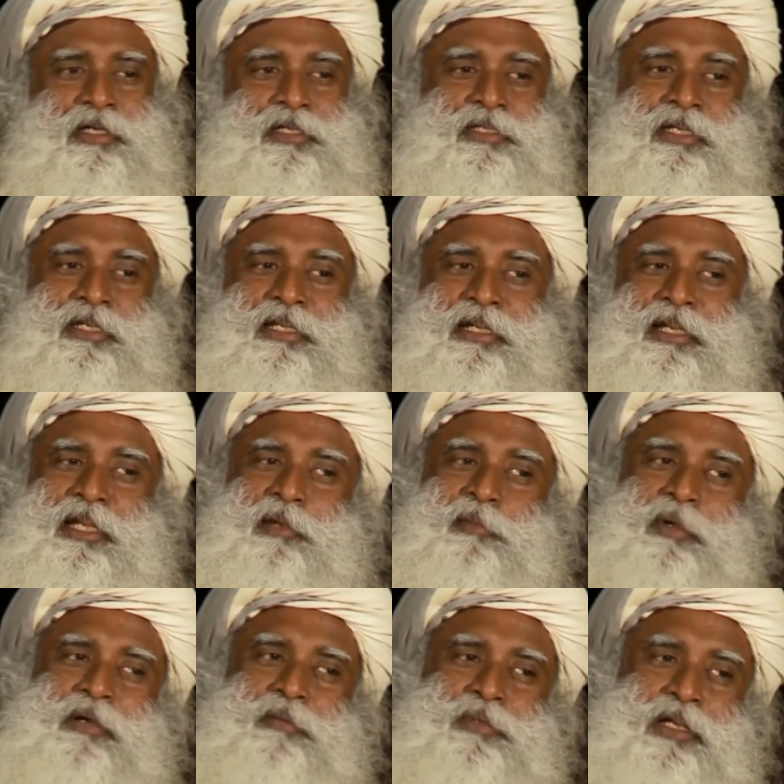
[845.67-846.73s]
suddenly
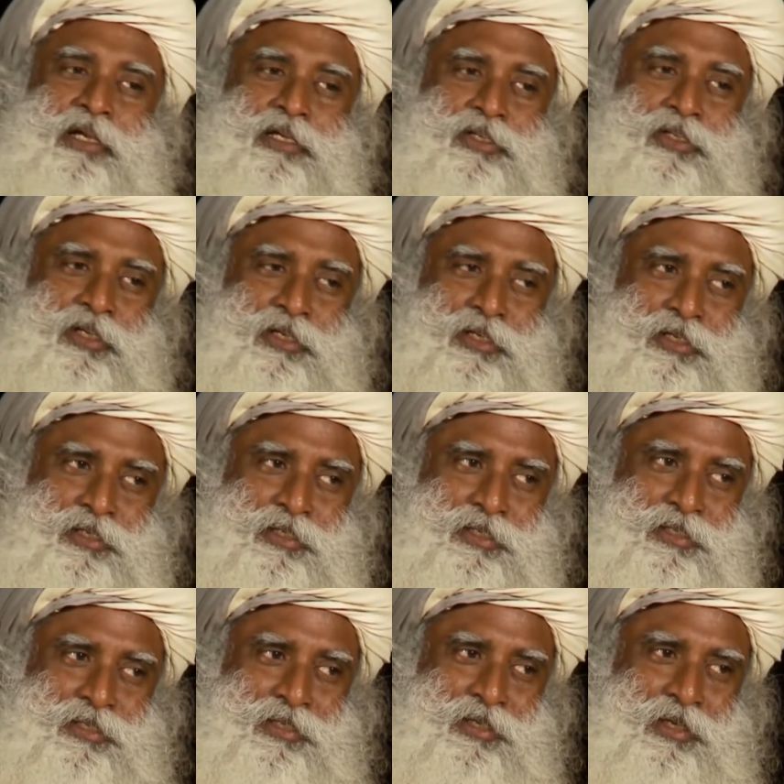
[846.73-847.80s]
it becomes like a
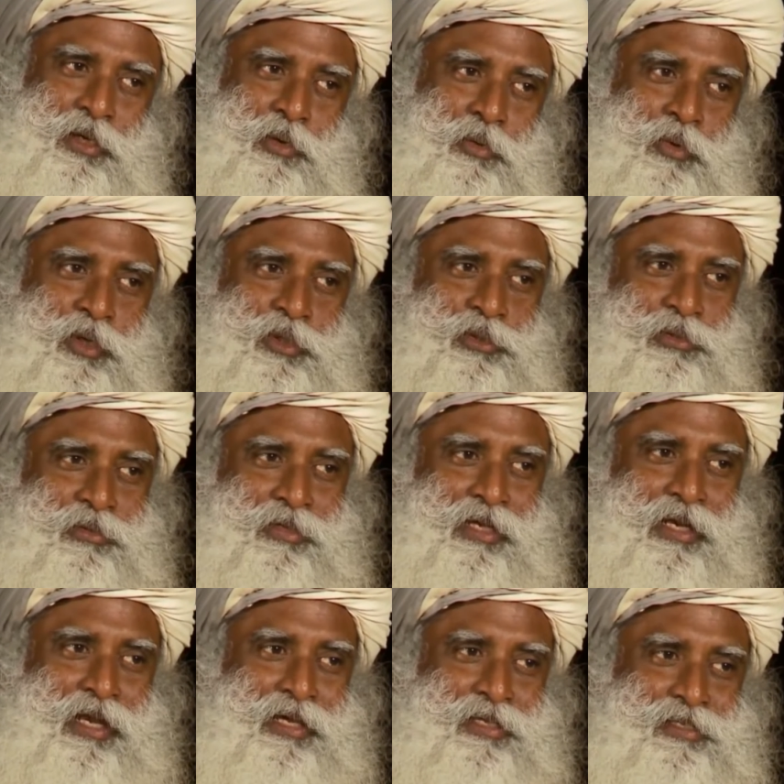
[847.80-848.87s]
circus. Once you
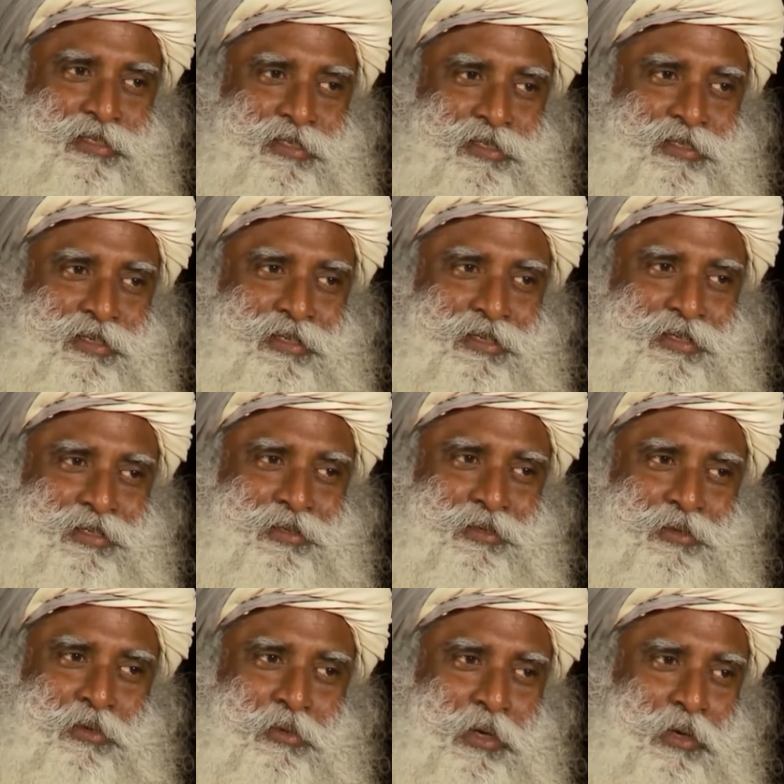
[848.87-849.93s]
realize it's a circus,
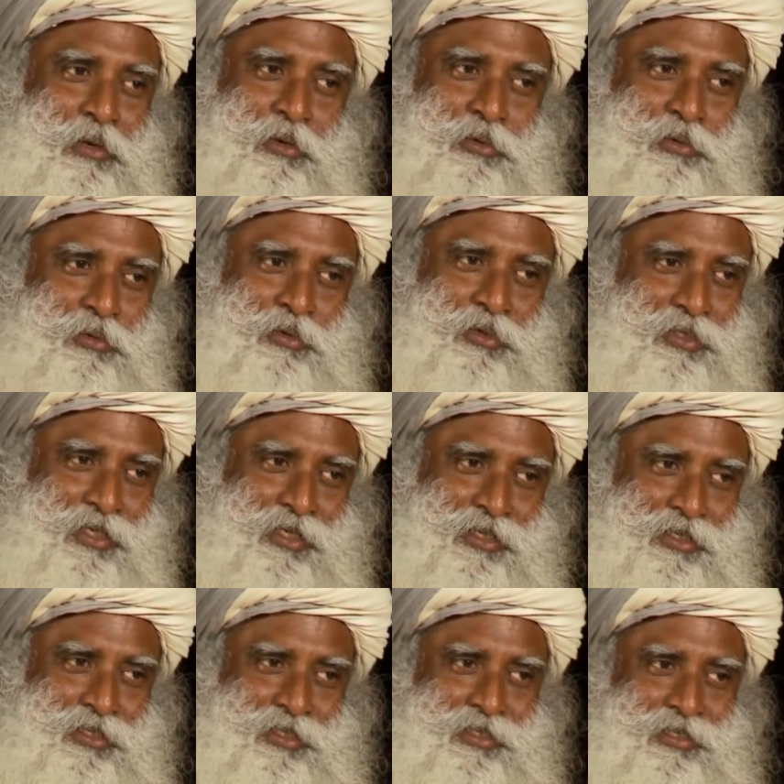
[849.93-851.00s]
you don't want to go through the
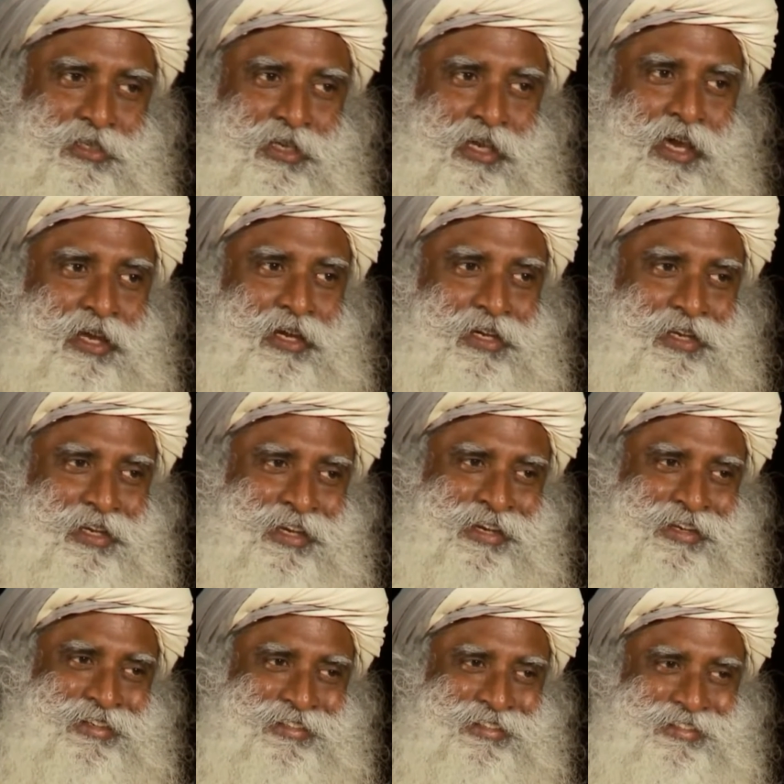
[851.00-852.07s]
circus again and
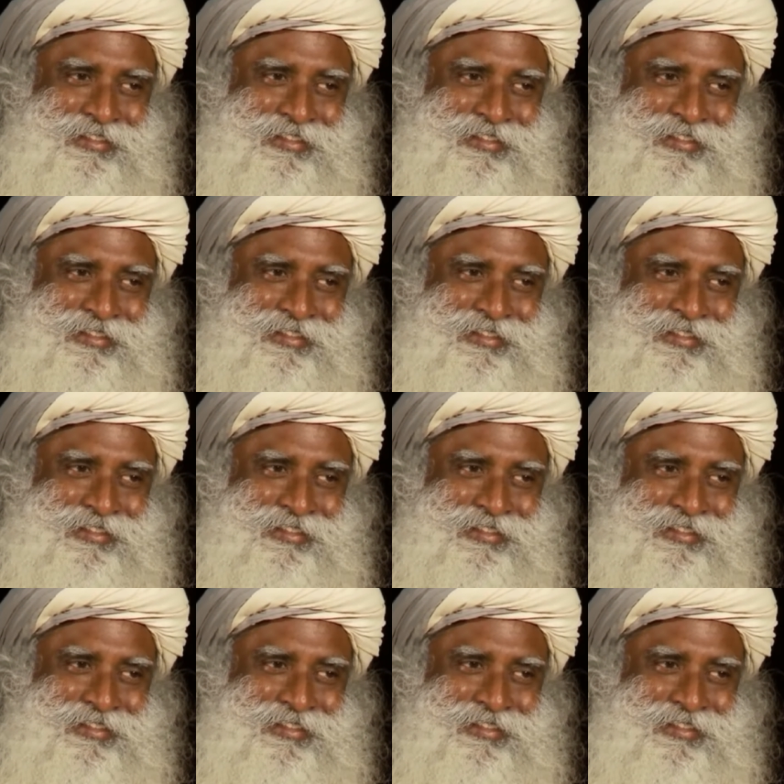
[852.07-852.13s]
again.